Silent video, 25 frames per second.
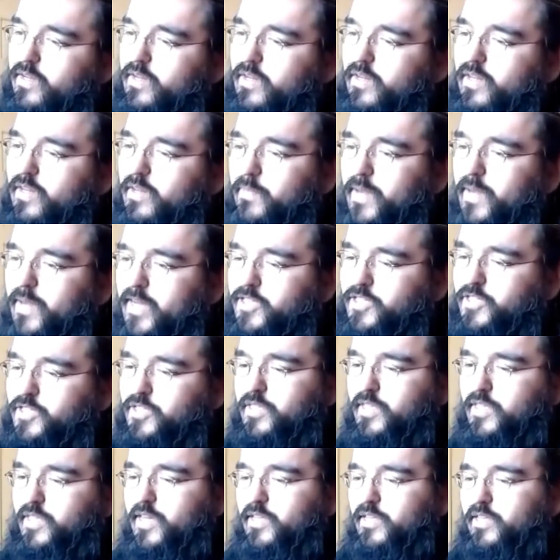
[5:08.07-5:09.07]
imagine
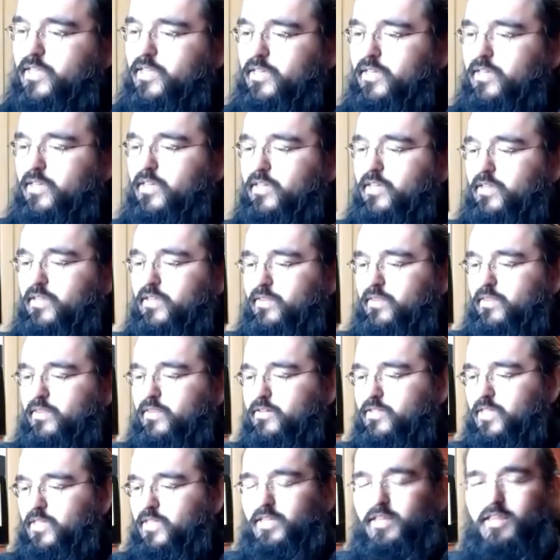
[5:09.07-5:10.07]
that
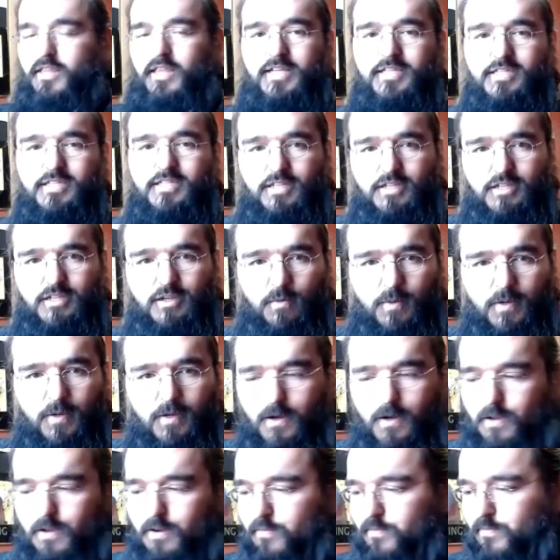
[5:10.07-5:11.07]
there's a cleansing going
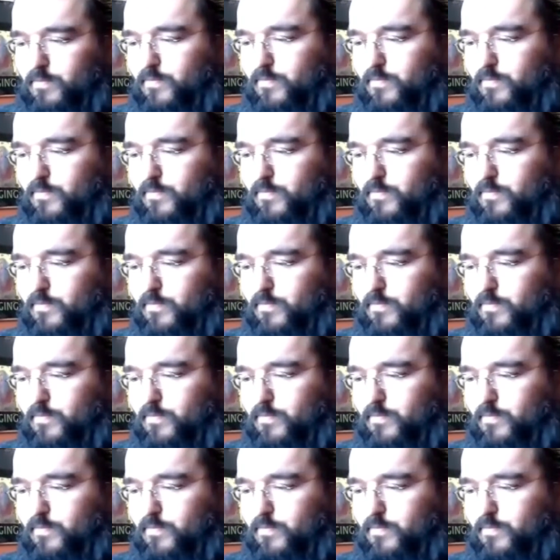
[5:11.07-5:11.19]
on.